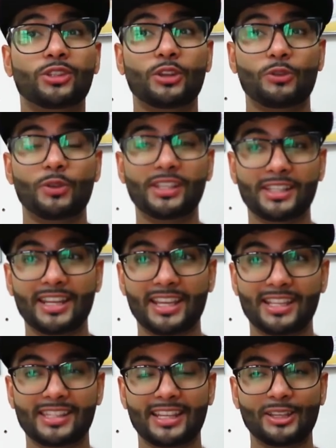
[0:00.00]
The reason
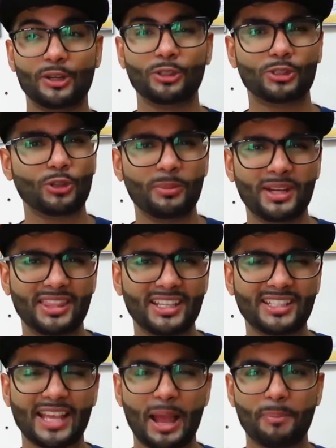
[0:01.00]
is that, you know, so many
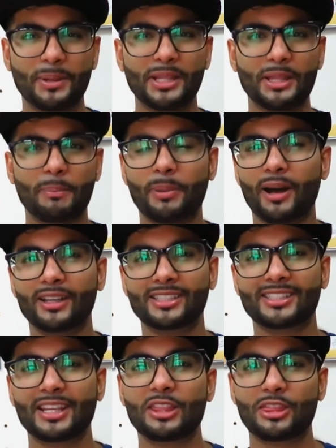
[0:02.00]
things has happened in the
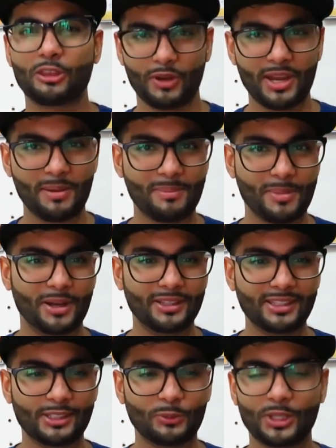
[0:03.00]
past 3
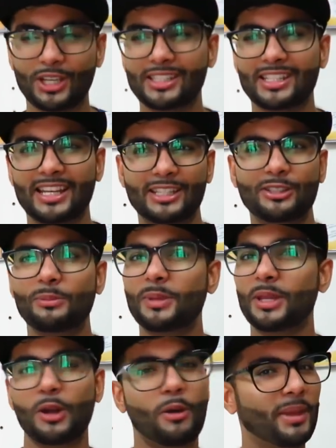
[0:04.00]
months which has led to
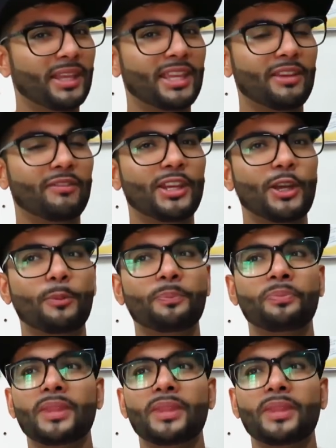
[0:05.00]
me not making a video.